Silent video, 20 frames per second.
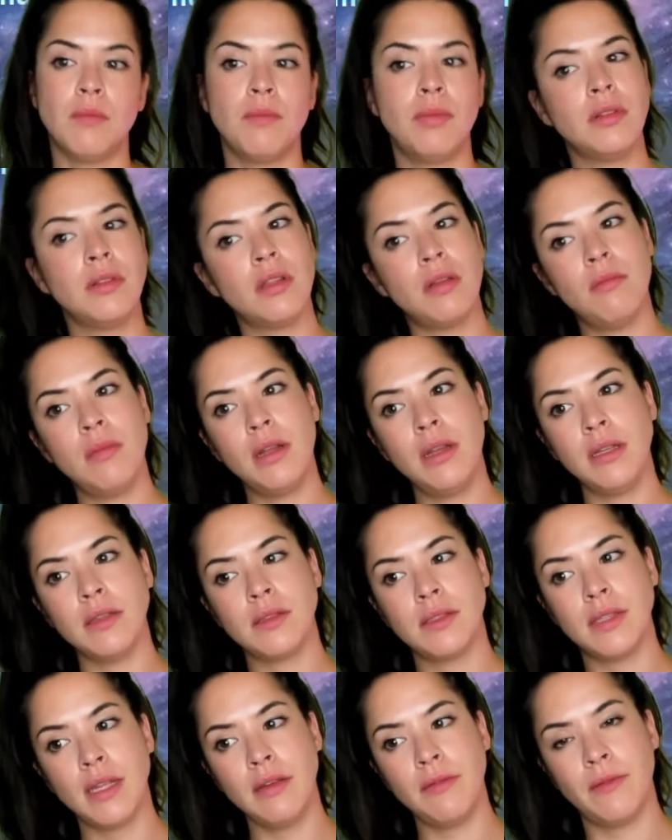put the money
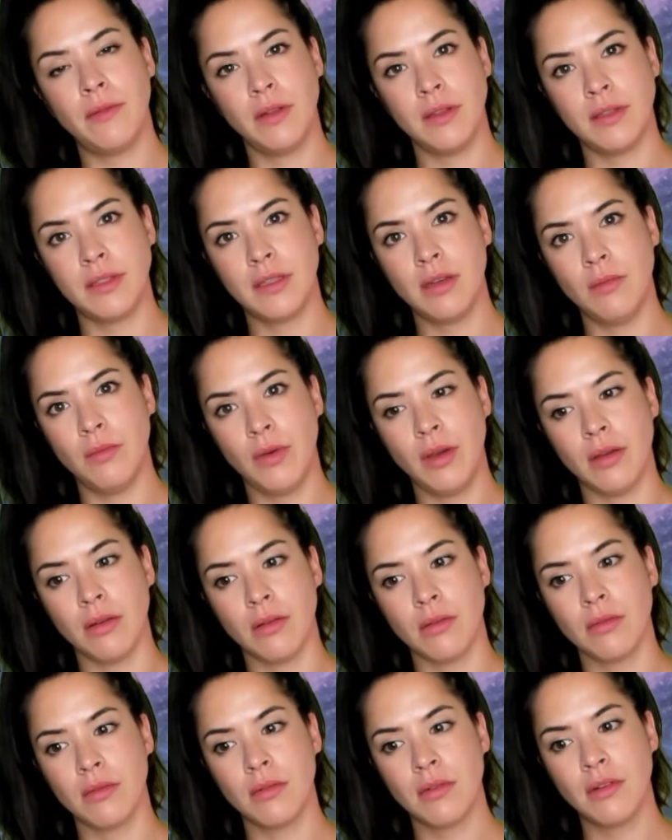safely
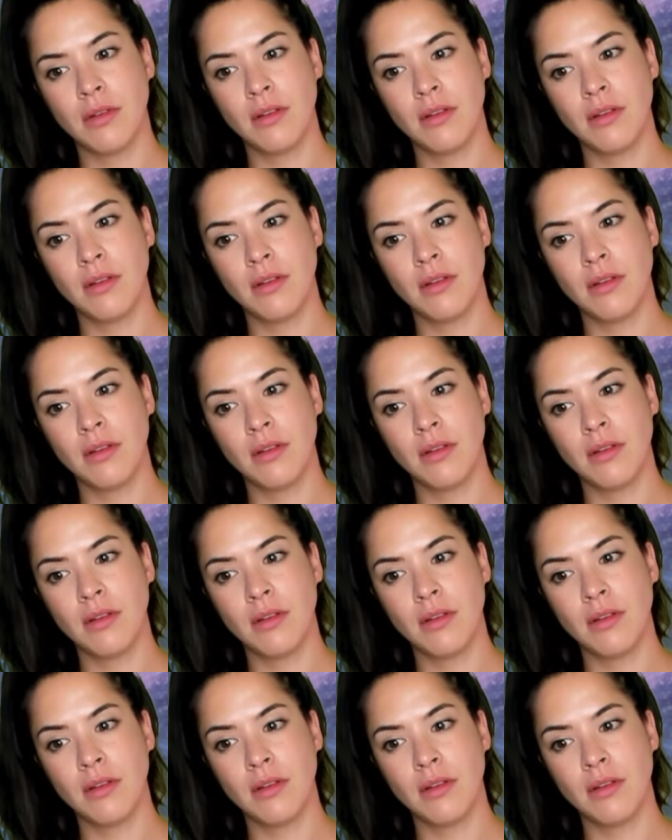somewhere.